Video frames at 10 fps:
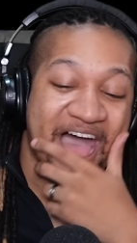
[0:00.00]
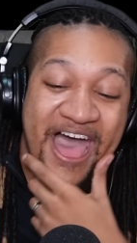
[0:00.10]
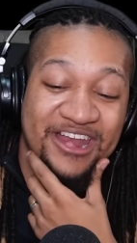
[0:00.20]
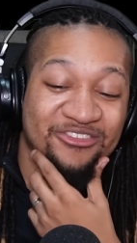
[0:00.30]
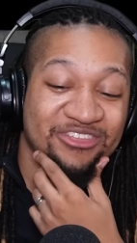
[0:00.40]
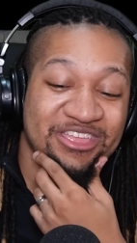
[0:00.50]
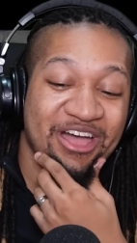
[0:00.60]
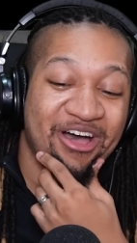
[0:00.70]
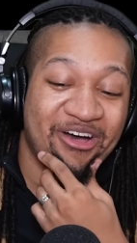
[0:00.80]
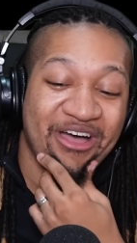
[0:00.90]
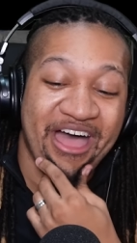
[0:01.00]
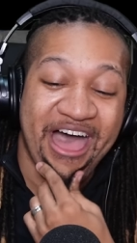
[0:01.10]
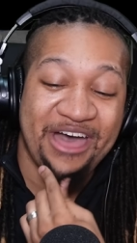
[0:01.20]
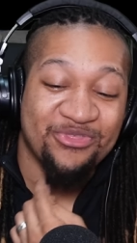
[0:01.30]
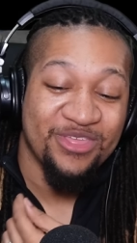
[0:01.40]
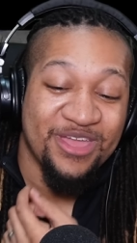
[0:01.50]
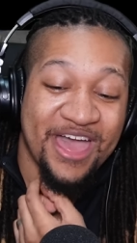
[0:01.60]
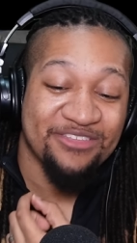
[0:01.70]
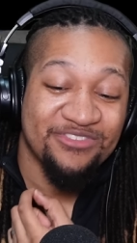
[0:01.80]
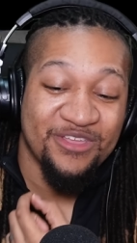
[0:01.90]
Honestly, y'all, I think
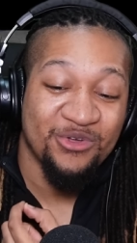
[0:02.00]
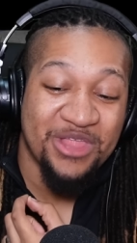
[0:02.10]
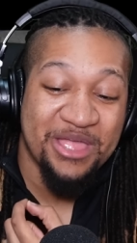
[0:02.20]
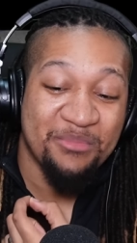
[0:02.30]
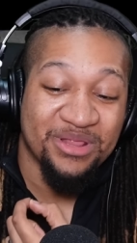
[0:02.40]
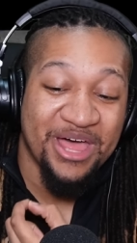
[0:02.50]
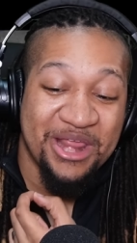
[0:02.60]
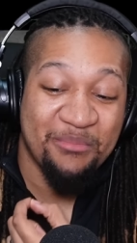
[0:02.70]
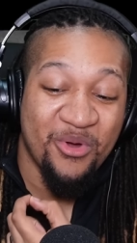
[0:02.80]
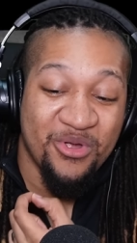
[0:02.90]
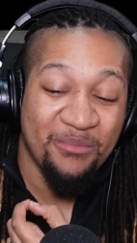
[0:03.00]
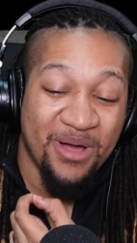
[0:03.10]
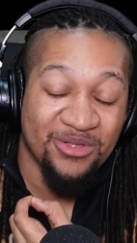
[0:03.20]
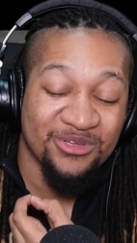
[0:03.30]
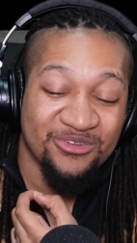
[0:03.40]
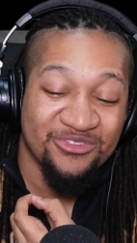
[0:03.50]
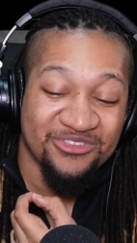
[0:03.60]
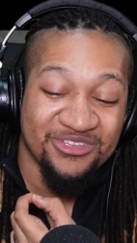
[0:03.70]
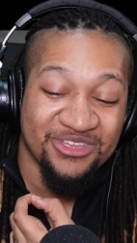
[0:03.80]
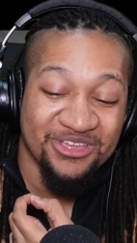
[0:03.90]
I still like melodic Pokeballers.
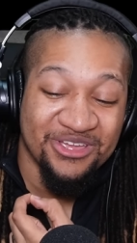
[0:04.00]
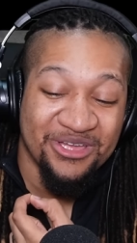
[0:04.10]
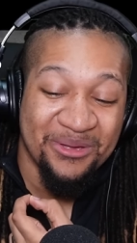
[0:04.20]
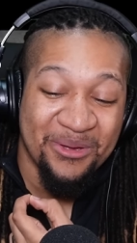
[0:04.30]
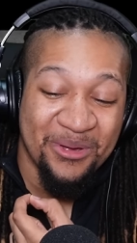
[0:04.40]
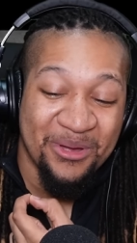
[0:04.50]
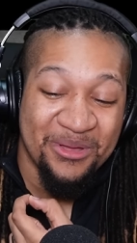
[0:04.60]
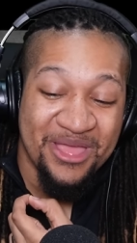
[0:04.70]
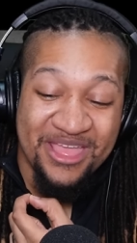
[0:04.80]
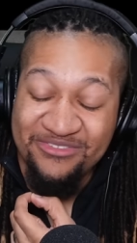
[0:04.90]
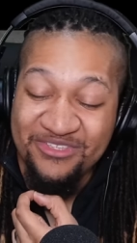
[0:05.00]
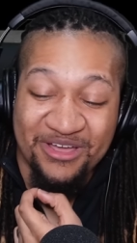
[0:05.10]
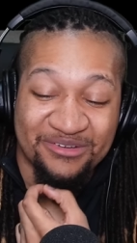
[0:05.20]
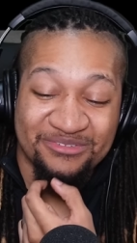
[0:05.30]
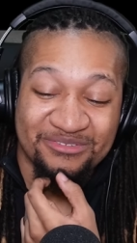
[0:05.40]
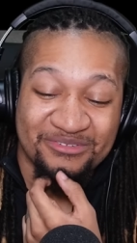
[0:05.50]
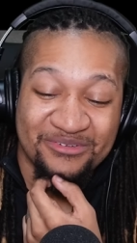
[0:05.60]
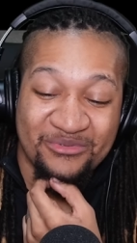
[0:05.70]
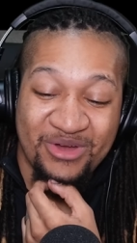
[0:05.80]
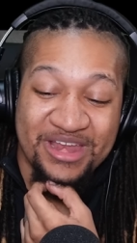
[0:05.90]
It's tough.
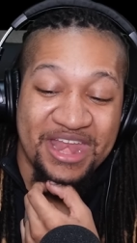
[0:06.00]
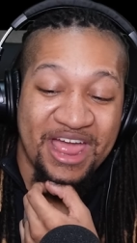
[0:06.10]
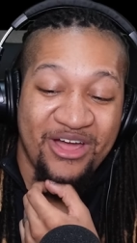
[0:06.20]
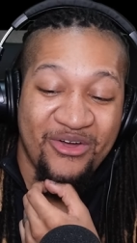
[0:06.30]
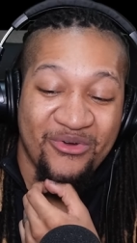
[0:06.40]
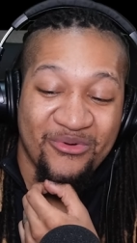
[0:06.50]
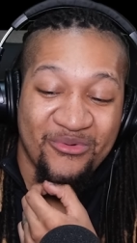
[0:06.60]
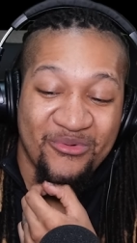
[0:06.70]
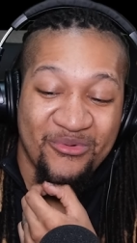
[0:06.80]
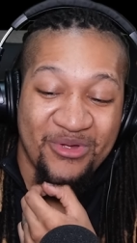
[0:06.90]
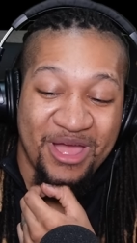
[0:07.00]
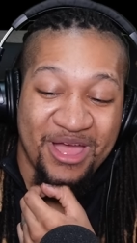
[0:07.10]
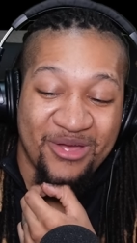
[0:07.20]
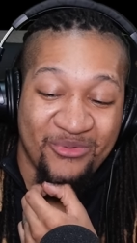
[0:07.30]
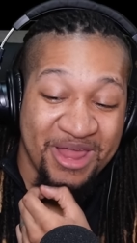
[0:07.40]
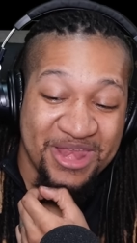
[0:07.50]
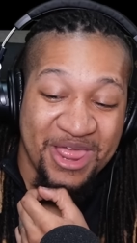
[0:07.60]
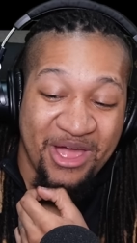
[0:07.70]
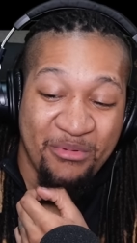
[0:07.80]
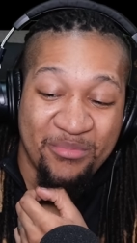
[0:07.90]
Right now, I'm going
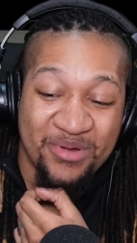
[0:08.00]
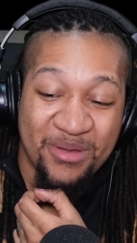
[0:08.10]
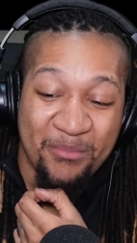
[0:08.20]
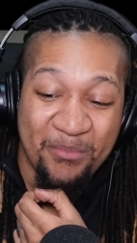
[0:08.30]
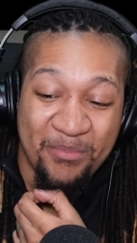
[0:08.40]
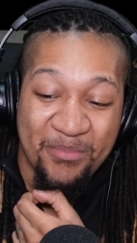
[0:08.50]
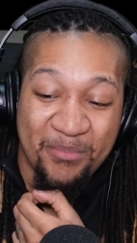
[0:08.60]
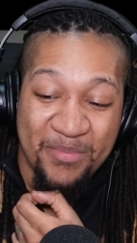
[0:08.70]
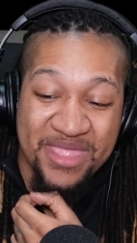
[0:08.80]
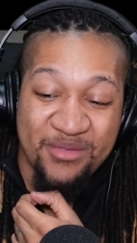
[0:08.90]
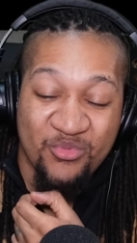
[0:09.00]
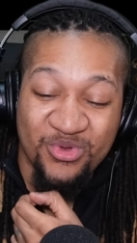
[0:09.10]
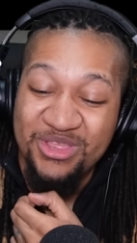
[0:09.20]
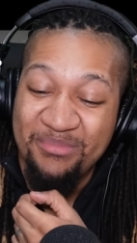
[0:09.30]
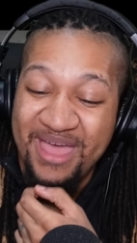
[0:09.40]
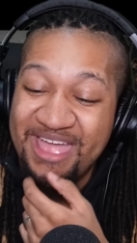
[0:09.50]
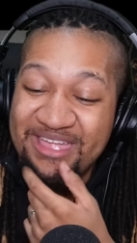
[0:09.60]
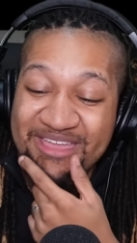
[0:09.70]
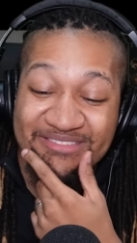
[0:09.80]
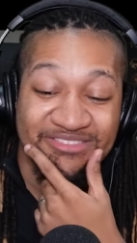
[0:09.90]
to put Mean Willie Pack
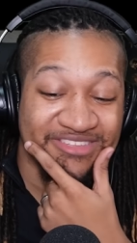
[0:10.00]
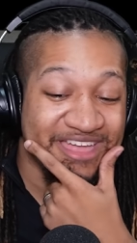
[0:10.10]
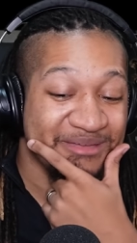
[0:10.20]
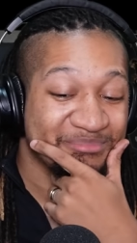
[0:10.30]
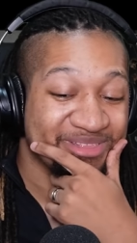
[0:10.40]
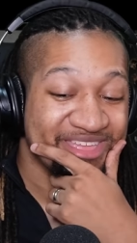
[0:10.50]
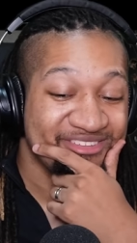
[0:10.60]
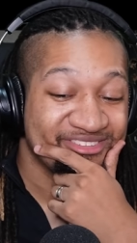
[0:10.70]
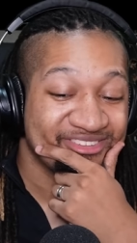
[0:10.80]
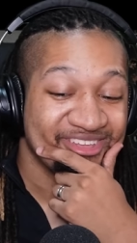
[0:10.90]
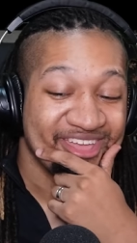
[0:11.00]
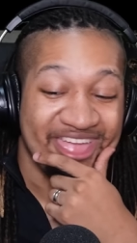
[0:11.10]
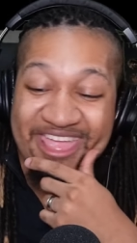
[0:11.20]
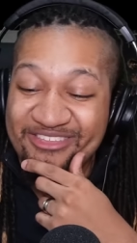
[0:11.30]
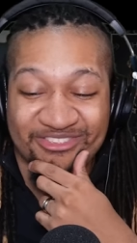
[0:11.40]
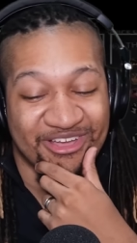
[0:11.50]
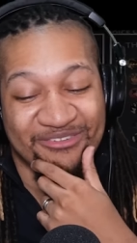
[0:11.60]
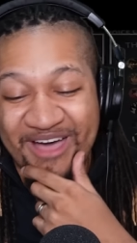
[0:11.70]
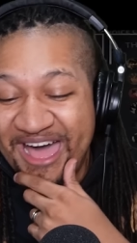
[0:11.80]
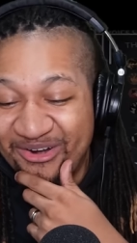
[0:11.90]
in second place. It's tough.
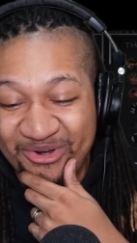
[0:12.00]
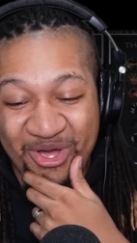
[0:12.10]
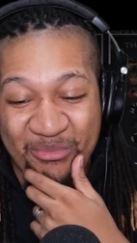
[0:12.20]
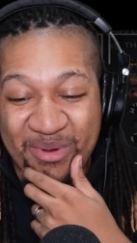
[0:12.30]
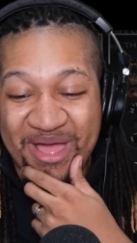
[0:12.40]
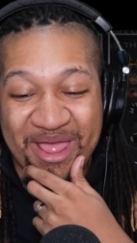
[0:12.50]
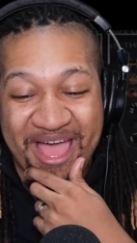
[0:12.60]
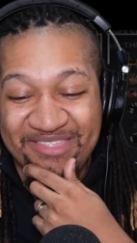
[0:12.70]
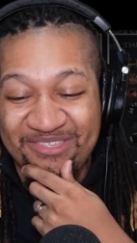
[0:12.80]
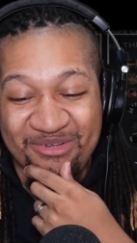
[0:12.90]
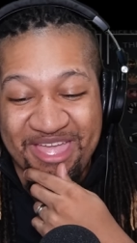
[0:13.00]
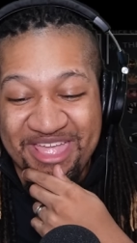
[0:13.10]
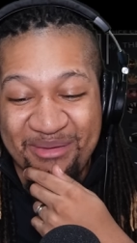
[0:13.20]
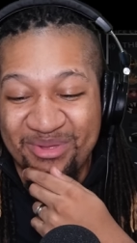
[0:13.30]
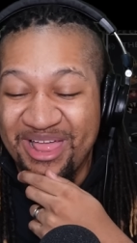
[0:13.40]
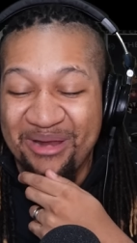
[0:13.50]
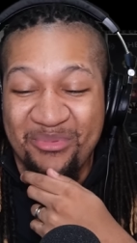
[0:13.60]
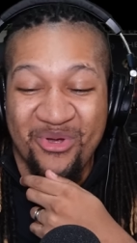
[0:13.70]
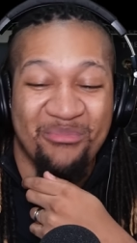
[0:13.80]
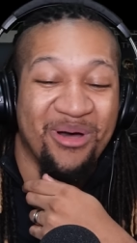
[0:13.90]
I don't know, but I still can't give him a lot of
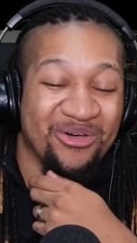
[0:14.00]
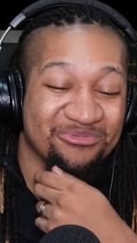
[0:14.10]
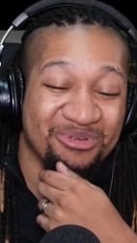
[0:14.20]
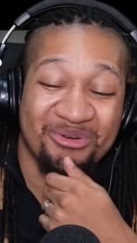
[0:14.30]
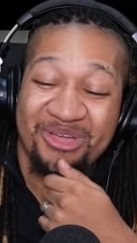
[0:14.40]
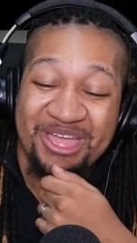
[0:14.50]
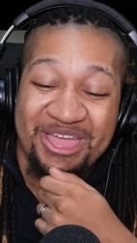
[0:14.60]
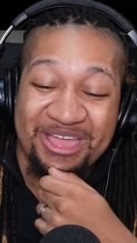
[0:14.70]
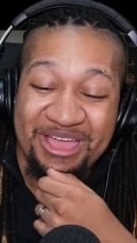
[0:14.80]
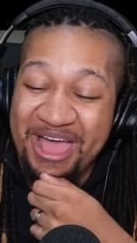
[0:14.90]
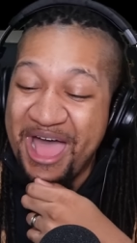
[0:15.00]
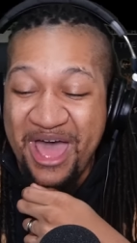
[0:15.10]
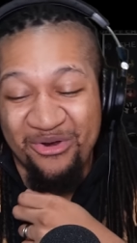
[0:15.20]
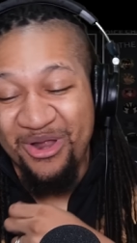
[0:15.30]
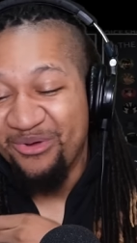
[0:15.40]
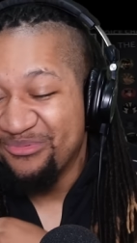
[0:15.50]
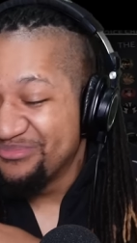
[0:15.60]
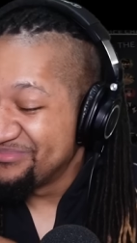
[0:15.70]
Pokeballs, bro. I don't know.